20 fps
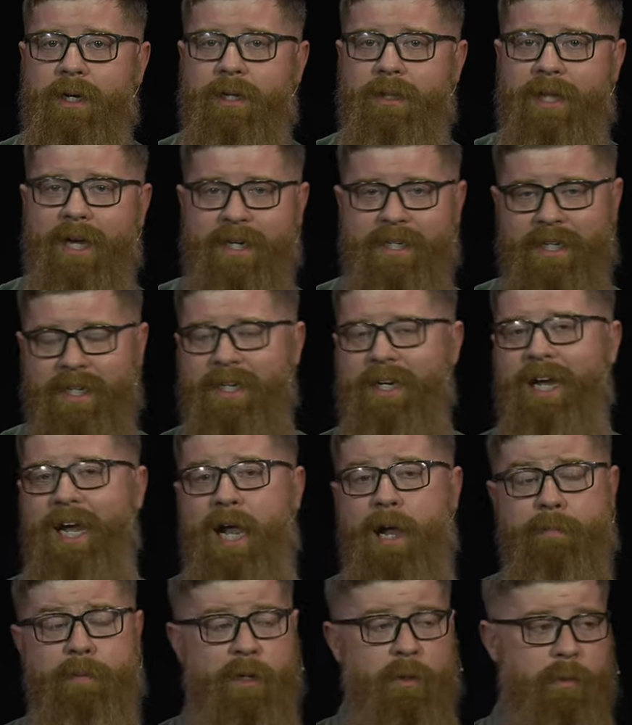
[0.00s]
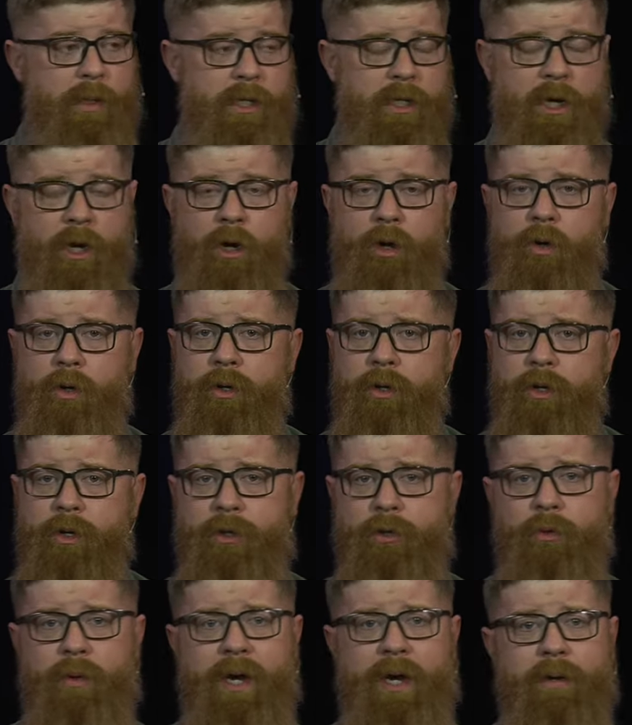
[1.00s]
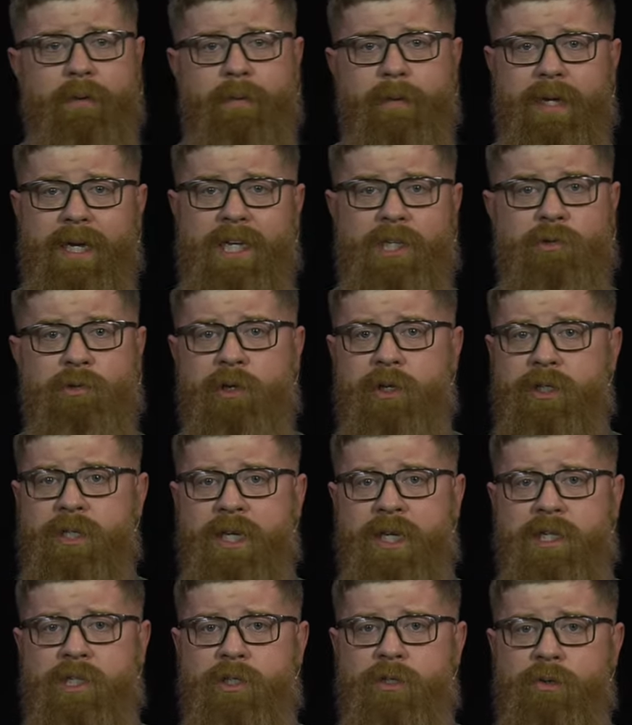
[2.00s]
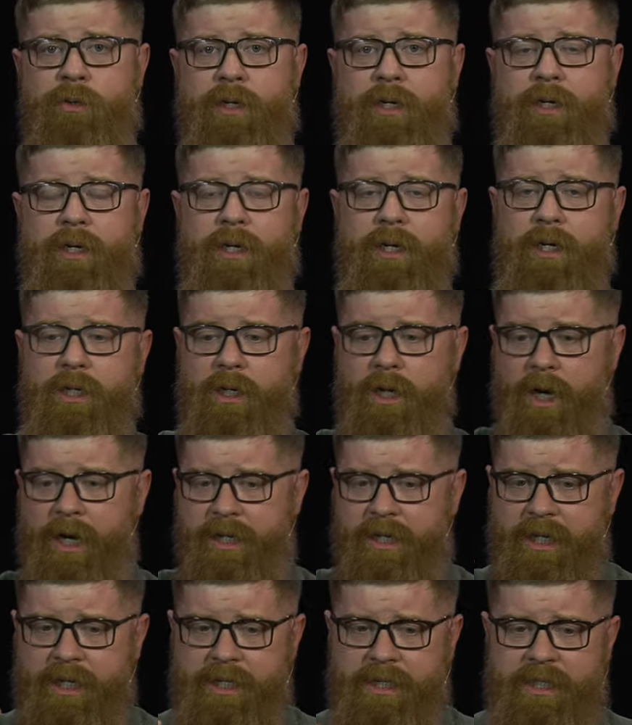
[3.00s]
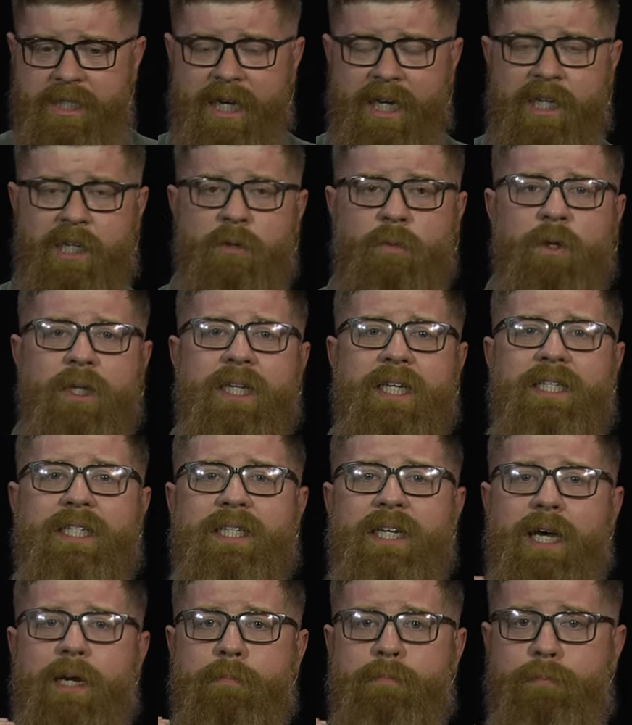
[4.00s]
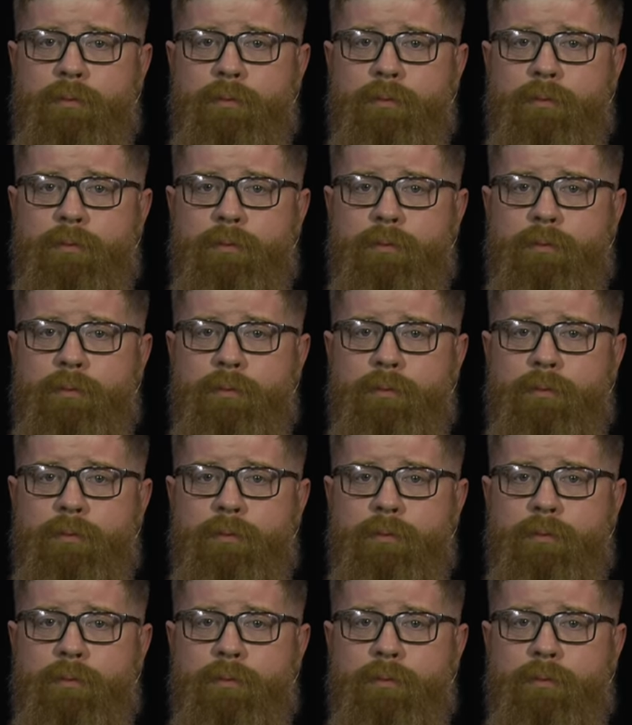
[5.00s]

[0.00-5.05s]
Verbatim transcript: that didn't happen. And we know throughout Israel's history, God continually sent